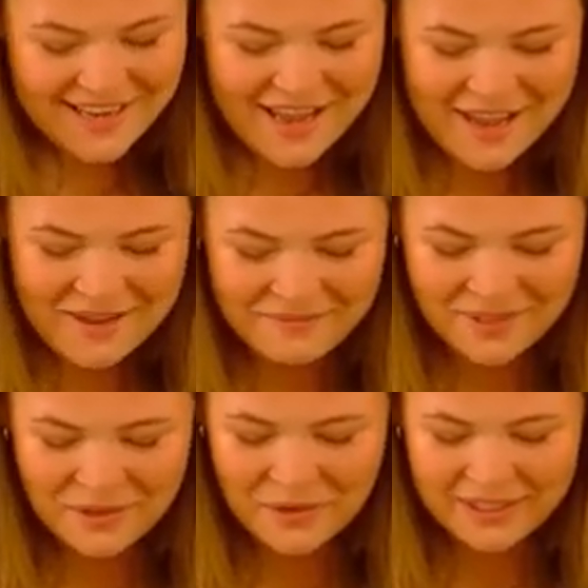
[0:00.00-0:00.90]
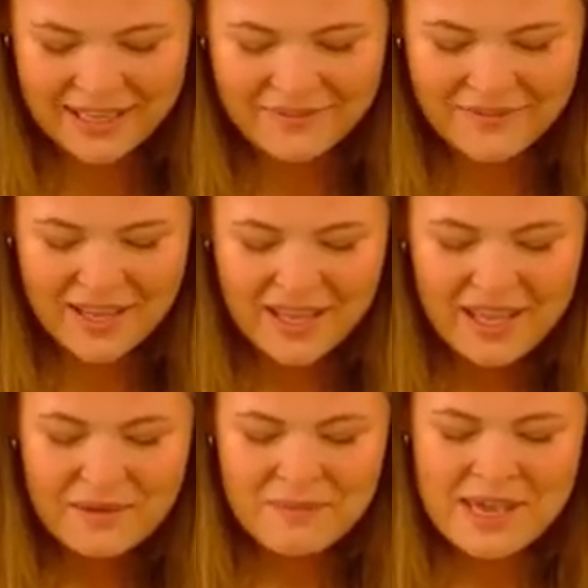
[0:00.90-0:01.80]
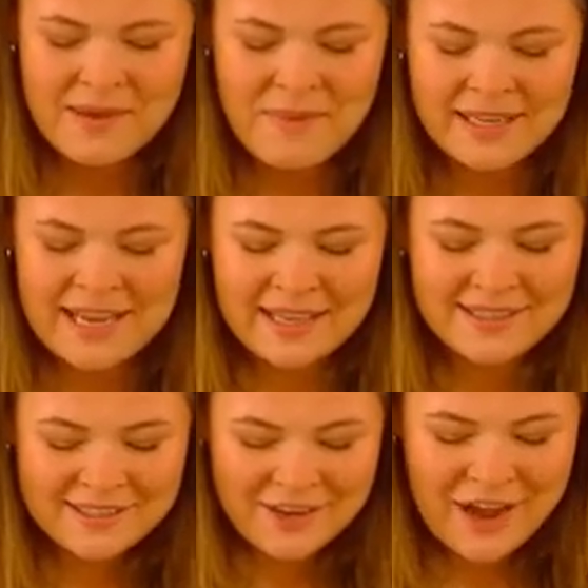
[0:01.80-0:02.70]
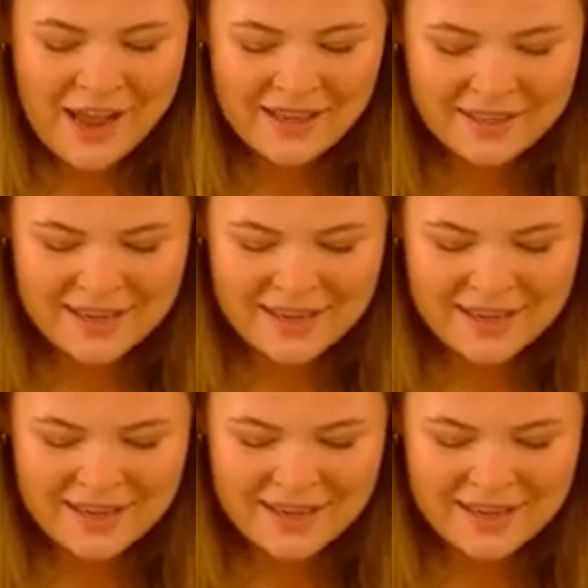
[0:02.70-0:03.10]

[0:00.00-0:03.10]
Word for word: Um, the Lord gave me my dad, Scott,